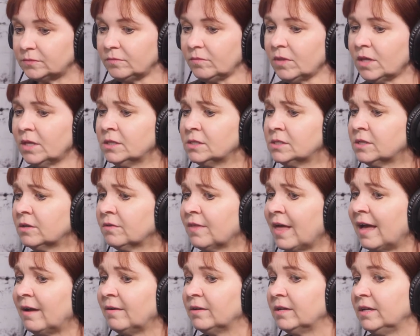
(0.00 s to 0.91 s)
so
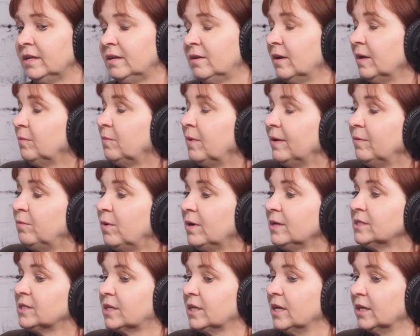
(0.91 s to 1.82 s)
that, it
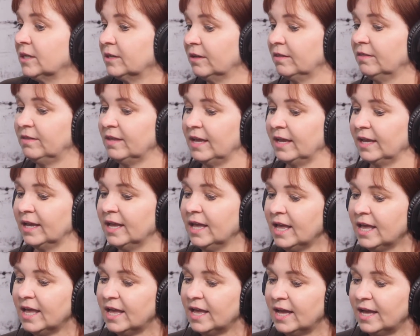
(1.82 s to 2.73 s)
was a good thing.
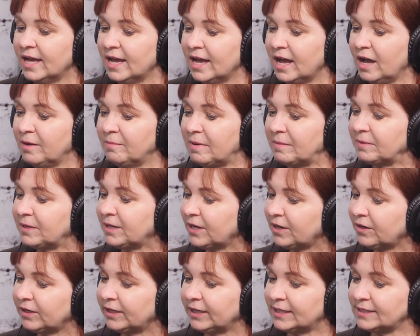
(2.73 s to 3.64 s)
I'm
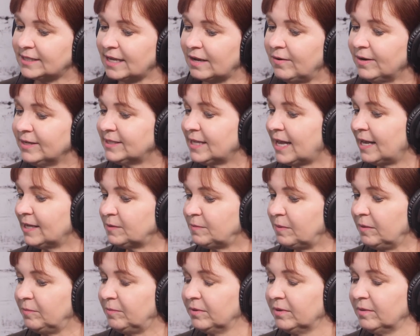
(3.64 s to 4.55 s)
curious. I always ask
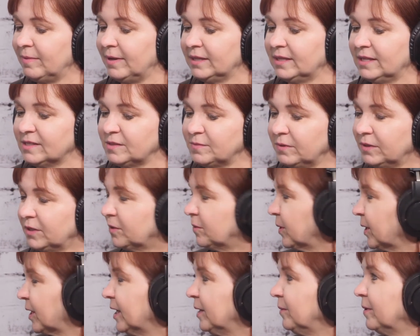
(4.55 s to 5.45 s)
people about this when they're
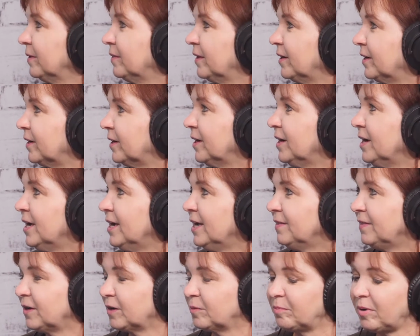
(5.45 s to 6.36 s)
working with their
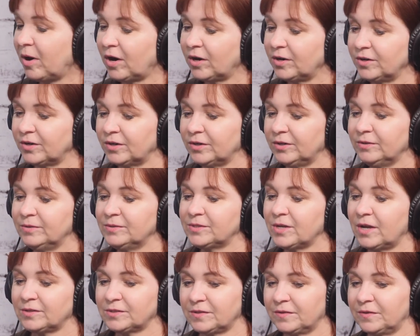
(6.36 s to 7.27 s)
partner, who's
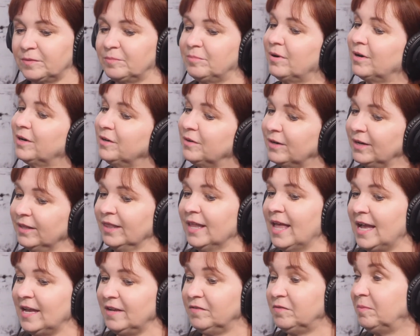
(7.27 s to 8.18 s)
also their partner in
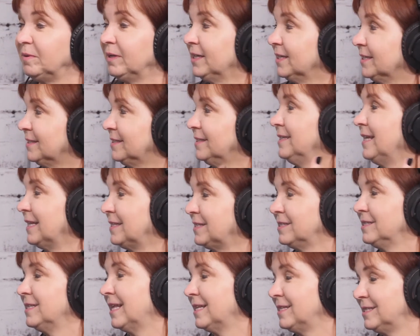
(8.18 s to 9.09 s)
life, because
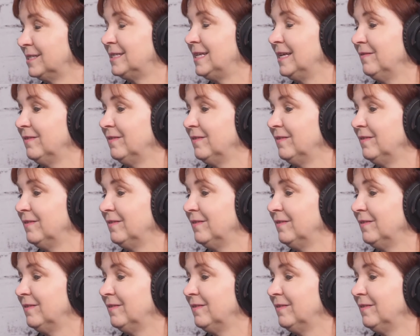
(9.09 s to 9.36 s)
that's Steve and